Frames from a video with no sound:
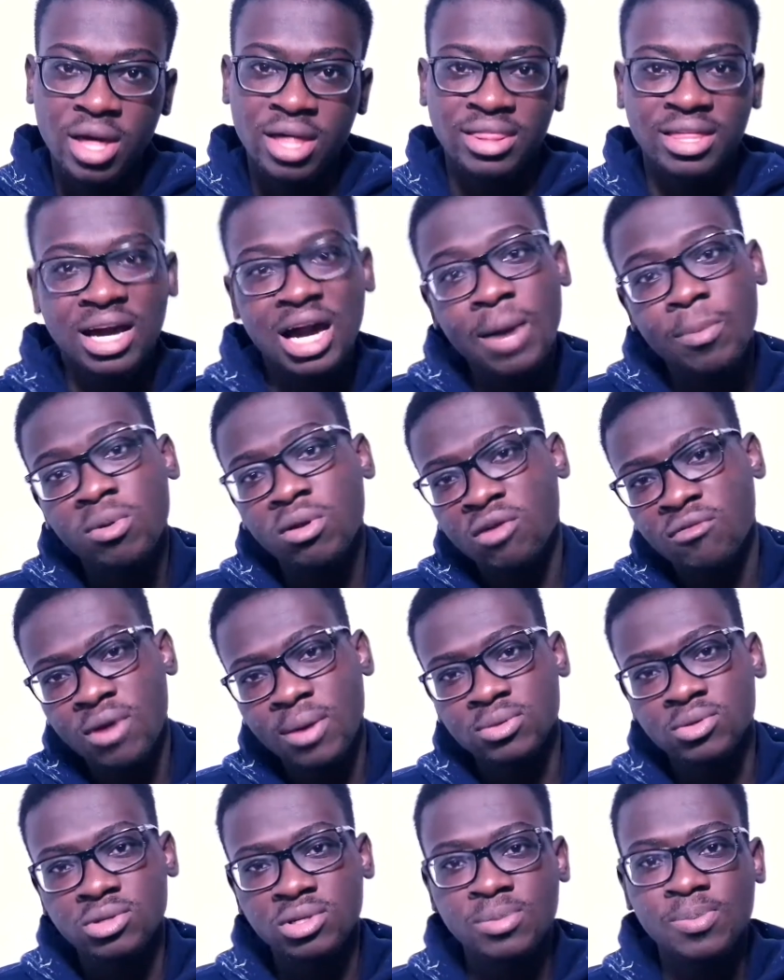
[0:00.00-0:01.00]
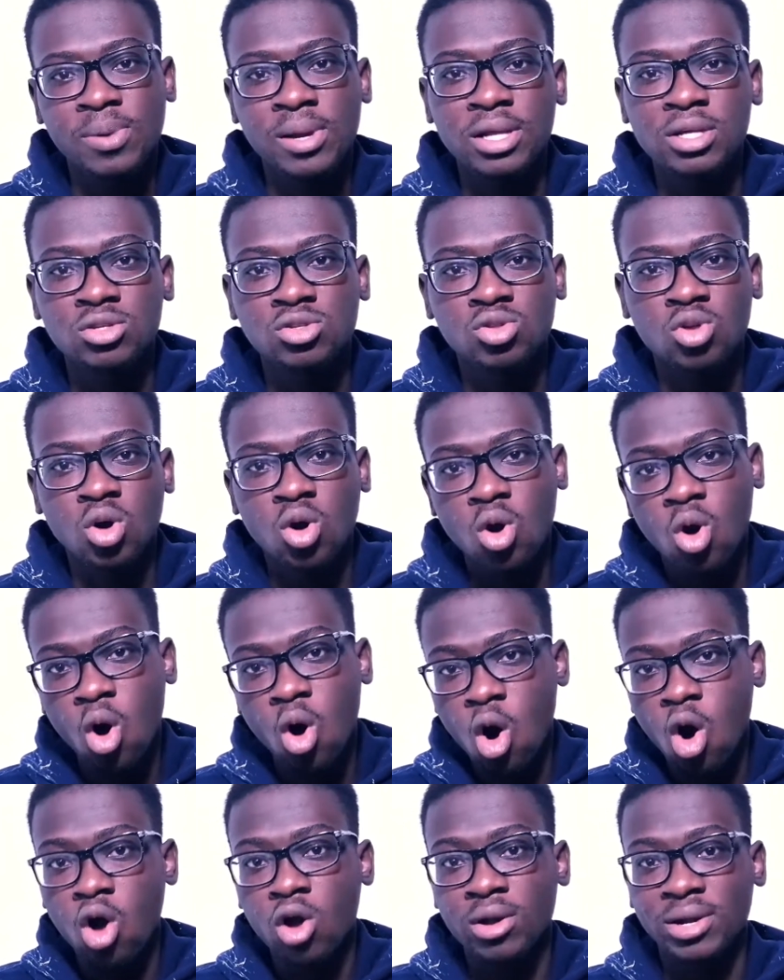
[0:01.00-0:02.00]
there are a couple of apps on the Play Store
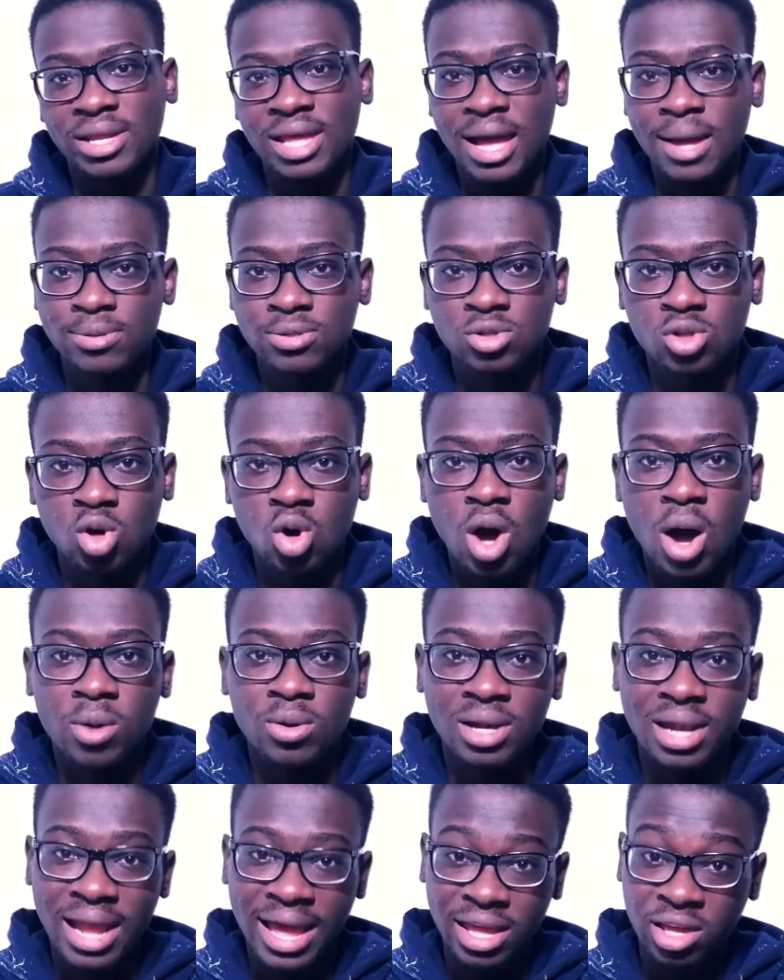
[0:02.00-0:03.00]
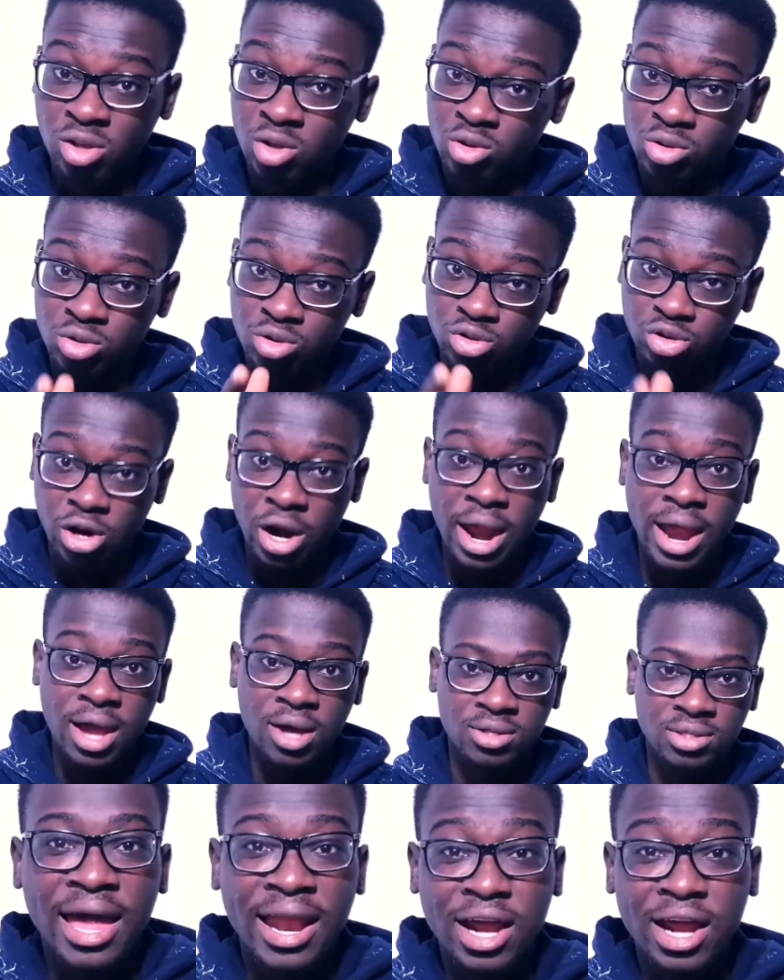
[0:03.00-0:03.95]
or on the App Store I would like you to try out,